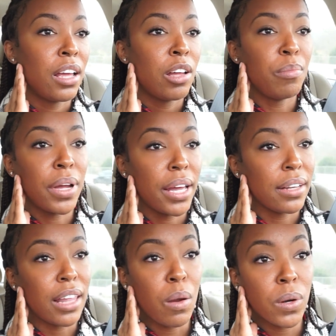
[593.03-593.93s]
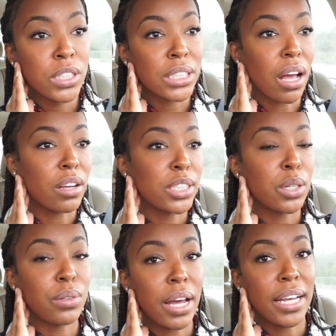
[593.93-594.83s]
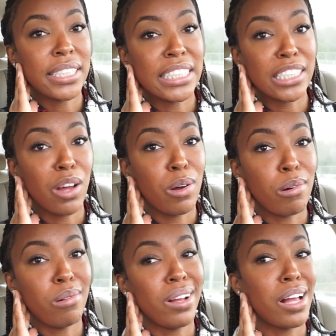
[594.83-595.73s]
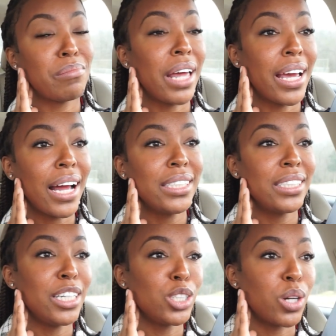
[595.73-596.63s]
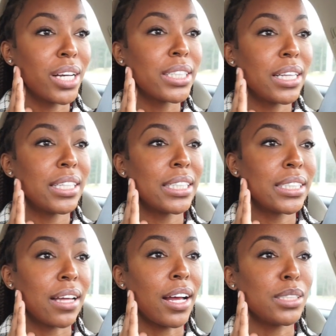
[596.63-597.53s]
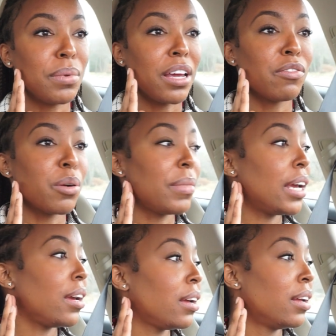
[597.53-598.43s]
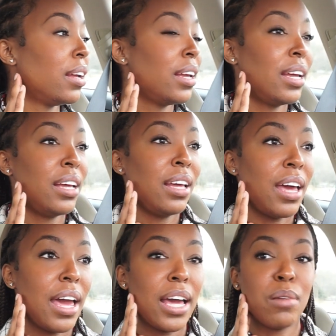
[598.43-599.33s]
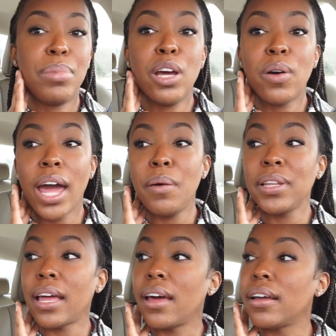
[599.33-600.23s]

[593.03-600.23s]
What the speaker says: But they were just all so nice. And so, like, I just need to trust that this is God's plan for me and be okay with that.